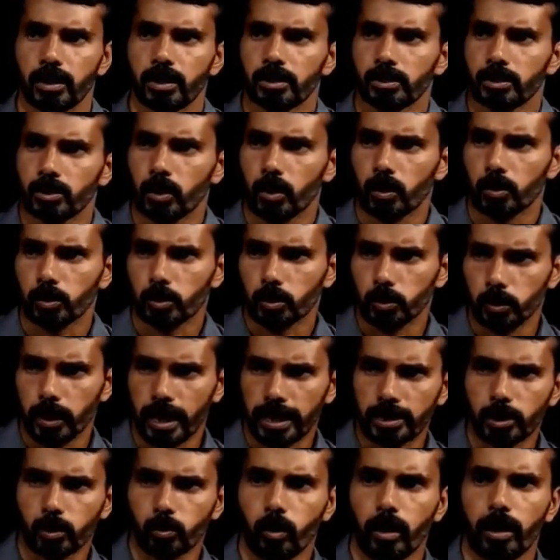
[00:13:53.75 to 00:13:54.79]
So
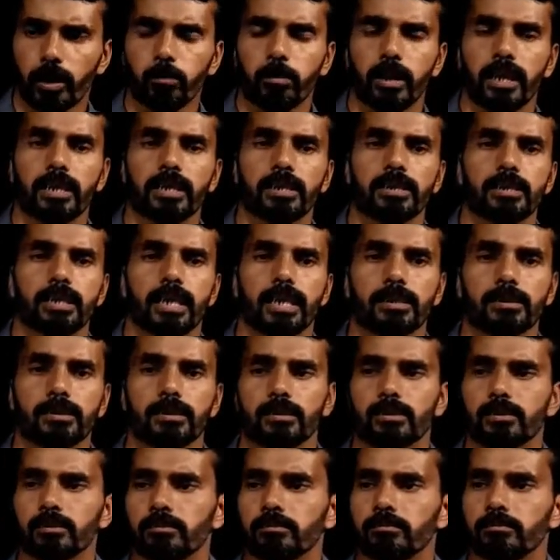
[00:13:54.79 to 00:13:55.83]
2x square minus x.
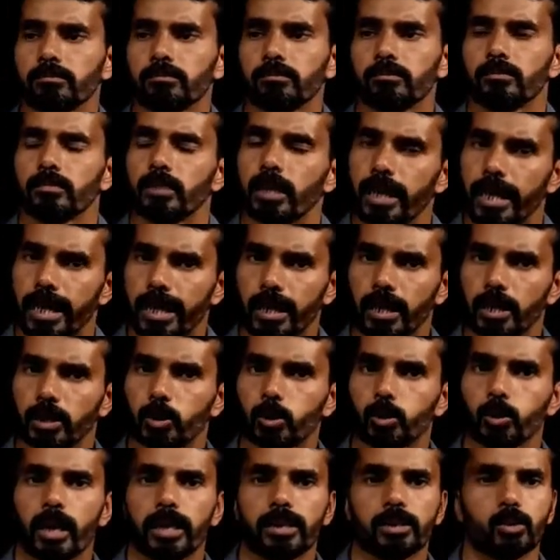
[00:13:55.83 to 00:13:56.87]

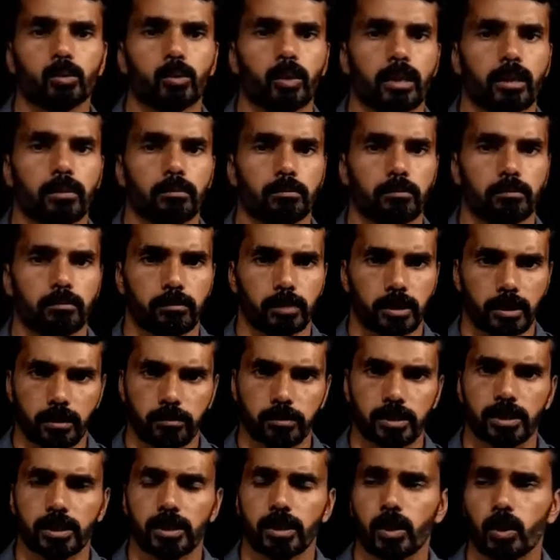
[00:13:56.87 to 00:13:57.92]
2x square
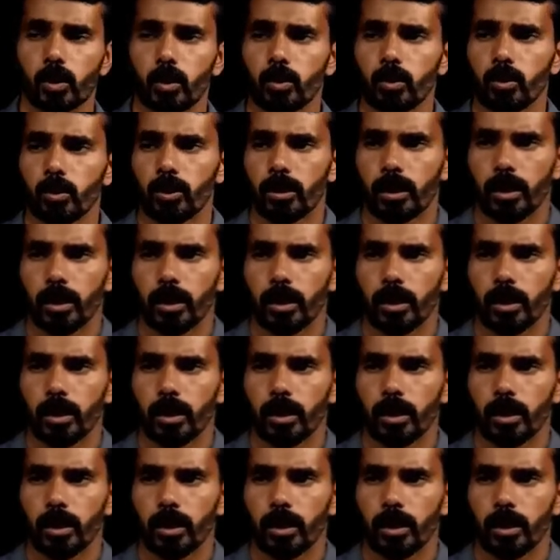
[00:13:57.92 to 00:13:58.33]
becomes 0.